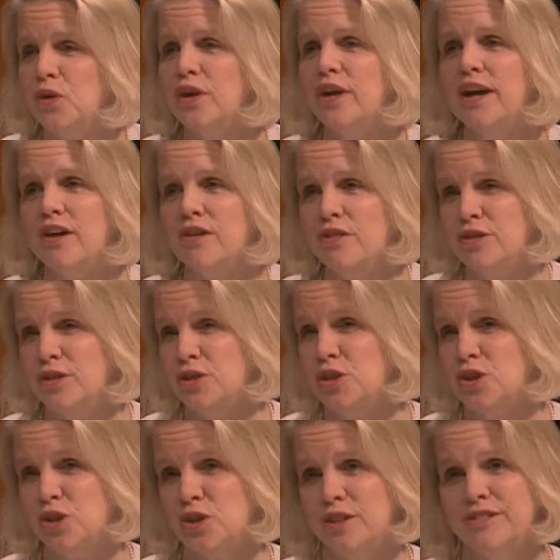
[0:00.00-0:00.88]
health
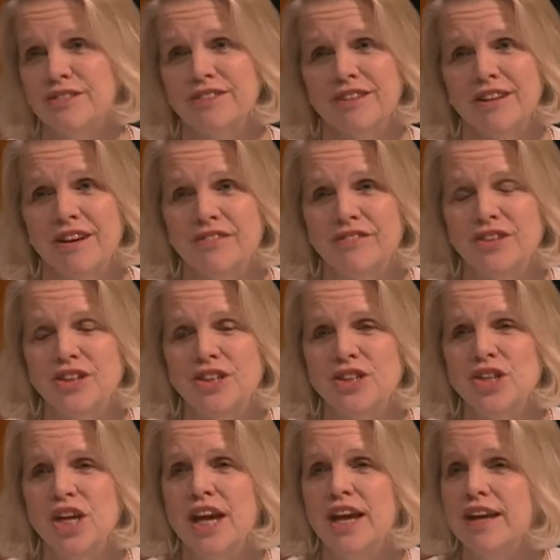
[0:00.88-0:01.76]
insurance
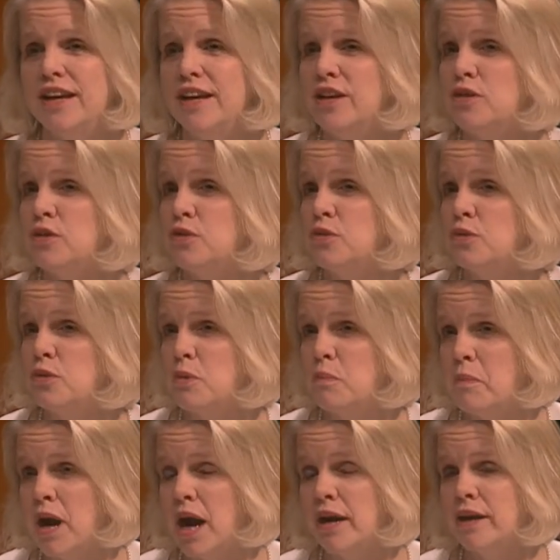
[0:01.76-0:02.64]
coverage, either through the
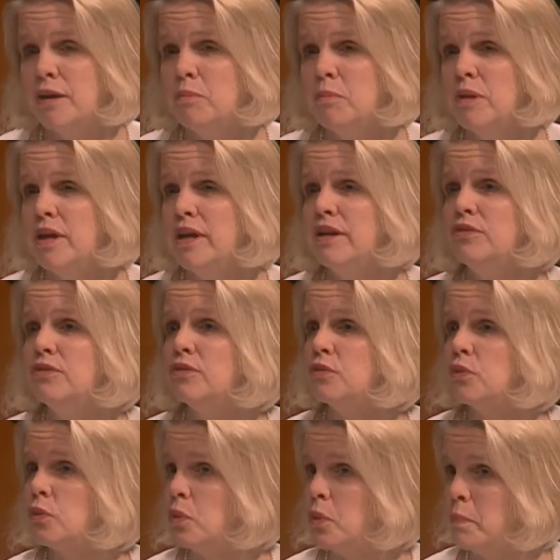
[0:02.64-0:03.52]

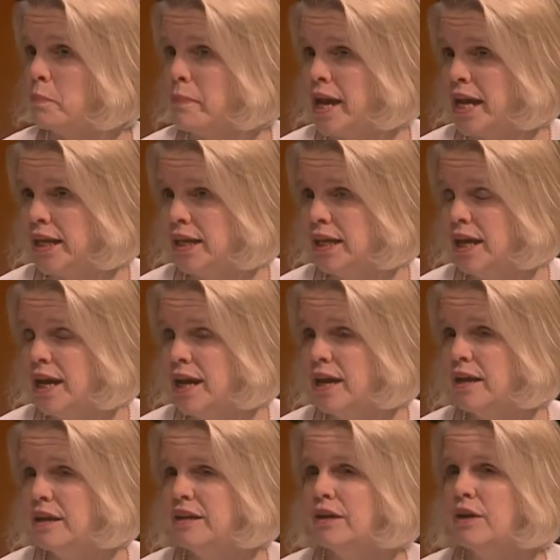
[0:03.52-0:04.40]
marketplace or
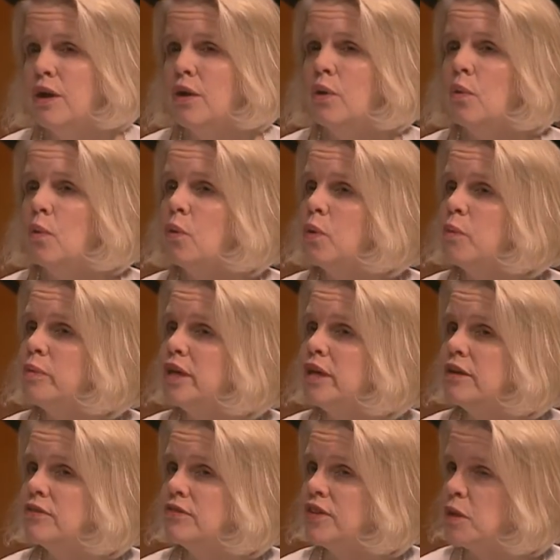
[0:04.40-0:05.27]
Medicaid, or
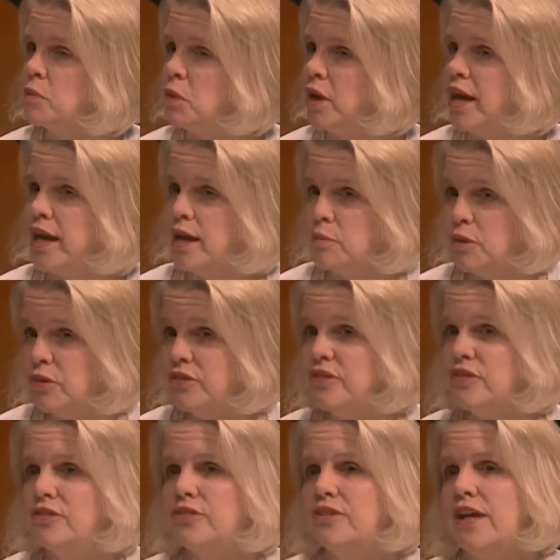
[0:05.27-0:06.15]
because they were able
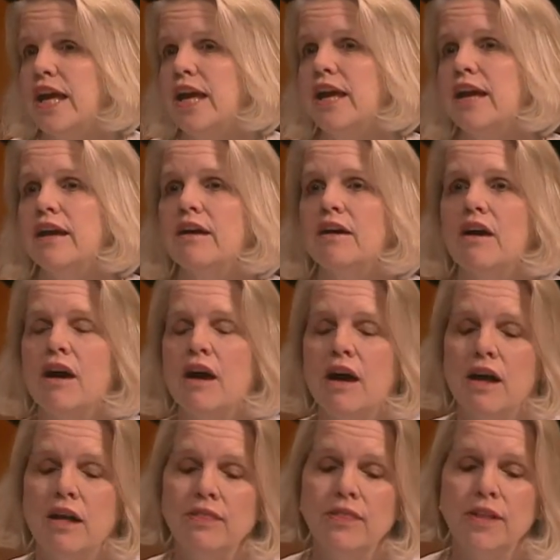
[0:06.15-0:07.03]
to stay
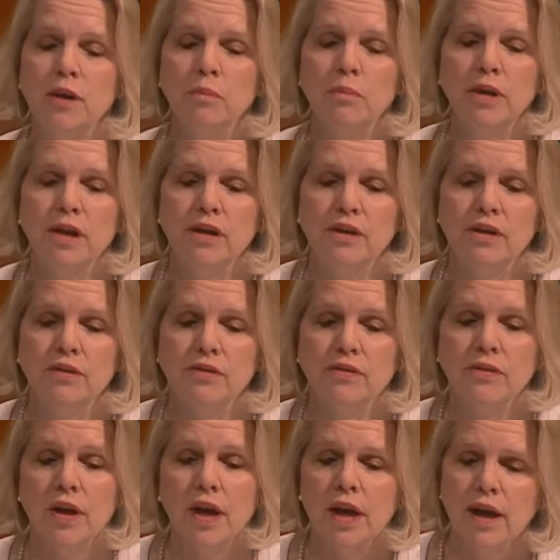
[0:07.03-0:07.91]
on their
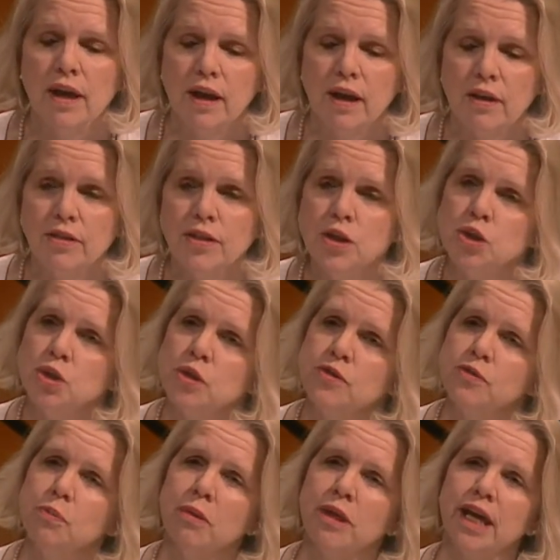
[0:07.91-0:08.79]
parents' health
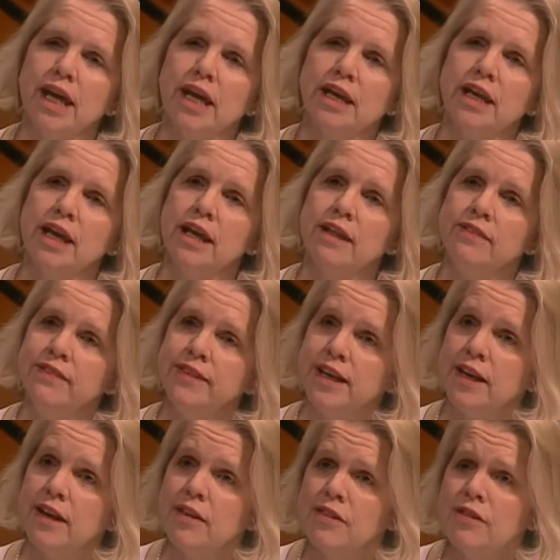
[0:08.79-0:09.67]
insurance plan. Mm-hmm. And
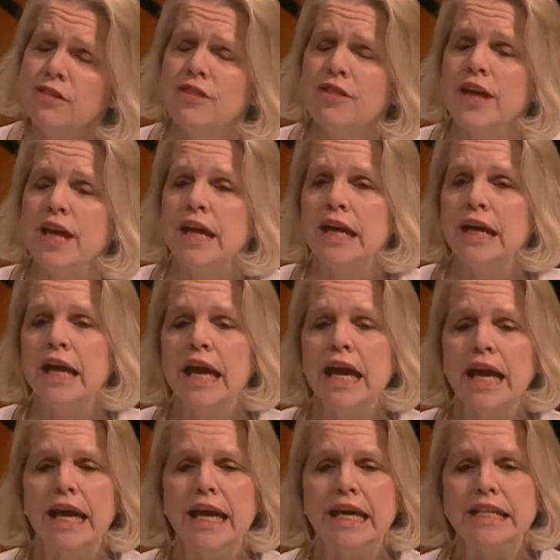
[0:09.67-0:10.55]
the other thing
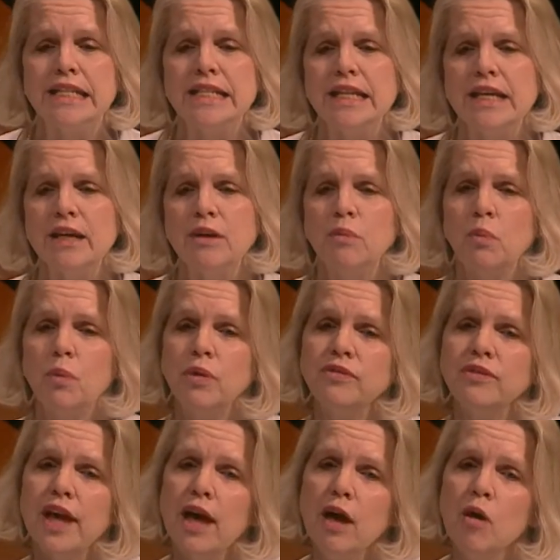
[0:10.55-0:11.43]
it did
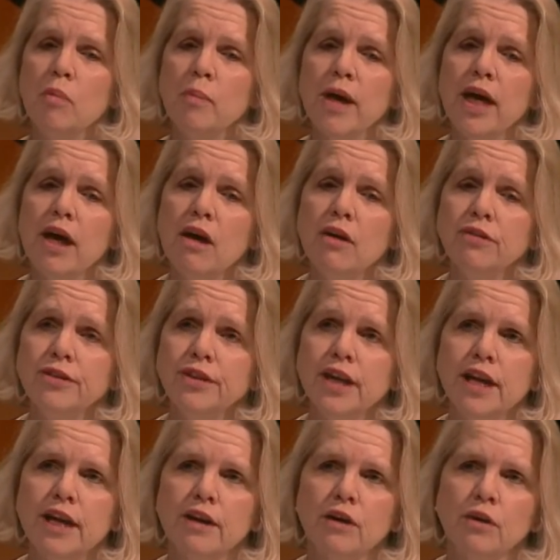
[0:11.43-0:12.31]
was help
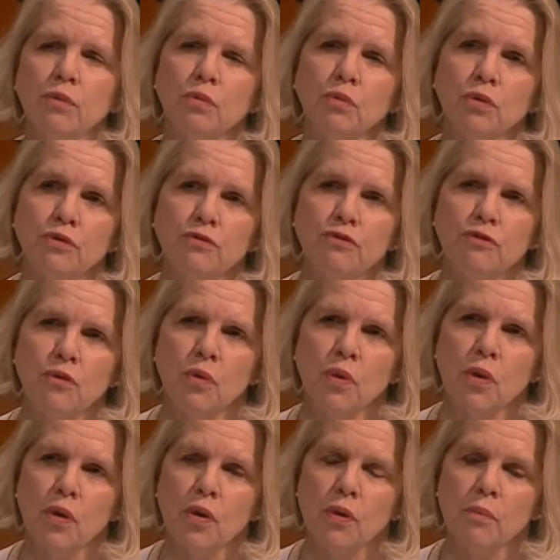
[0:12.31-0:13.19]
healthcare
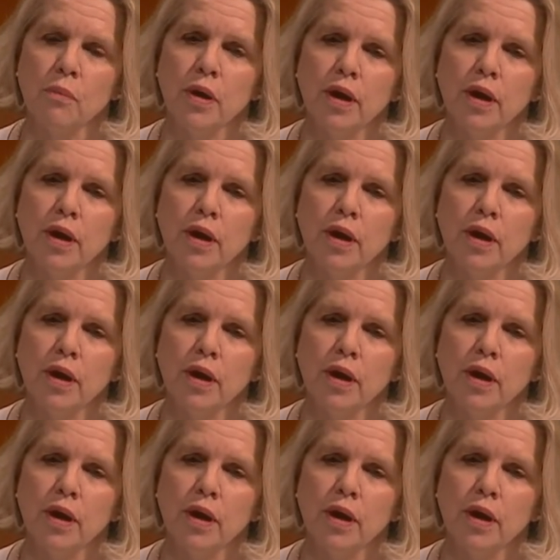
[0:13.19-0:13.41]
reform